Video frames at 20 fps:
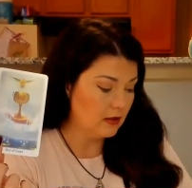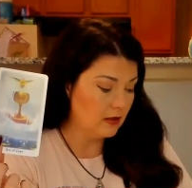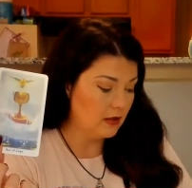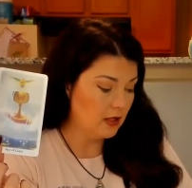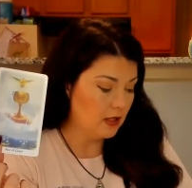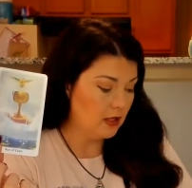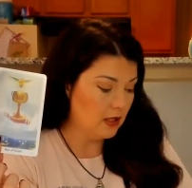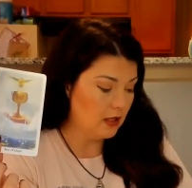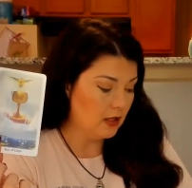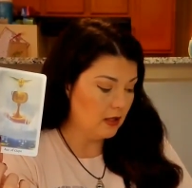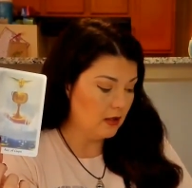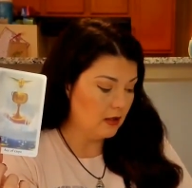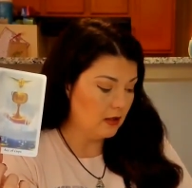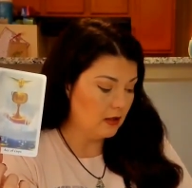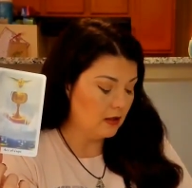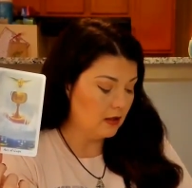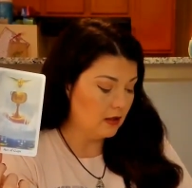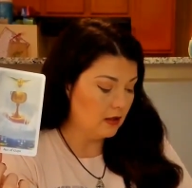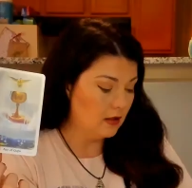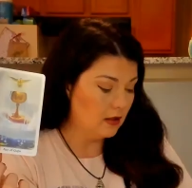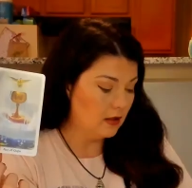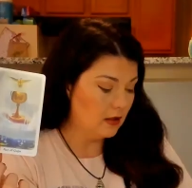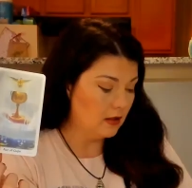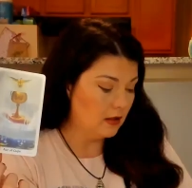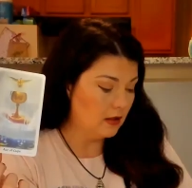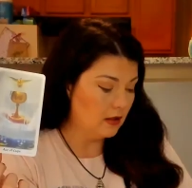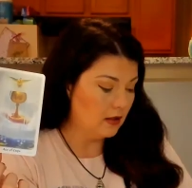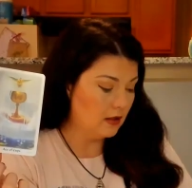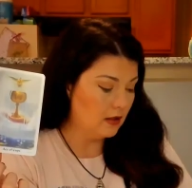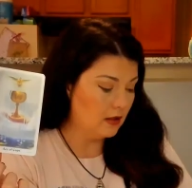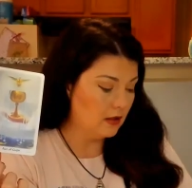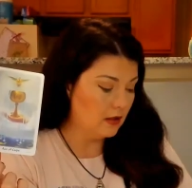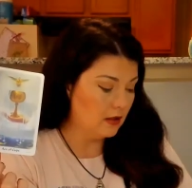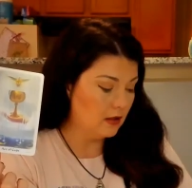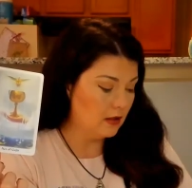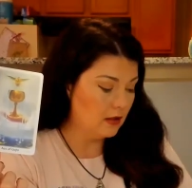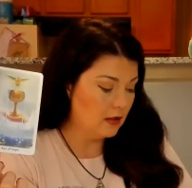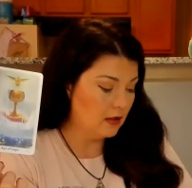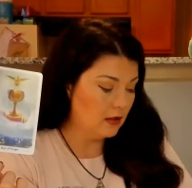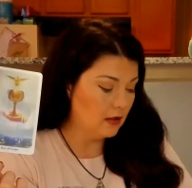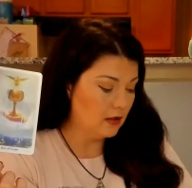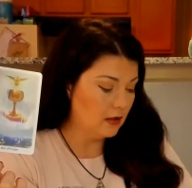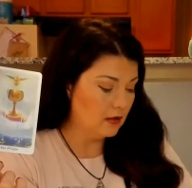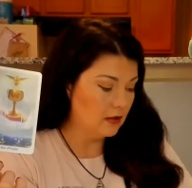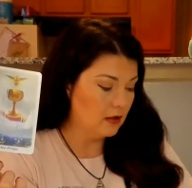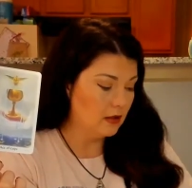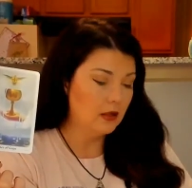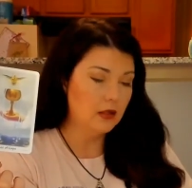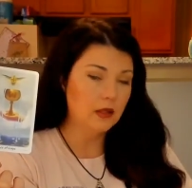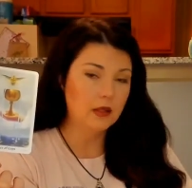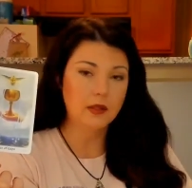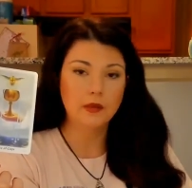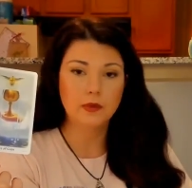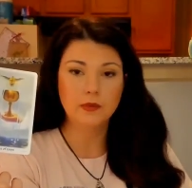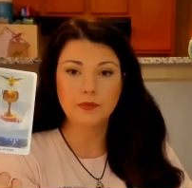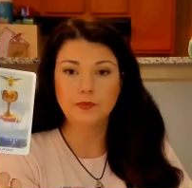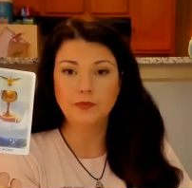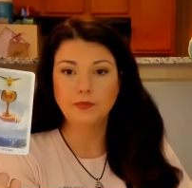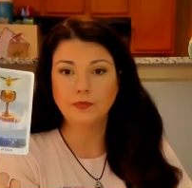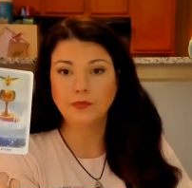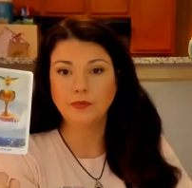(no one is talking)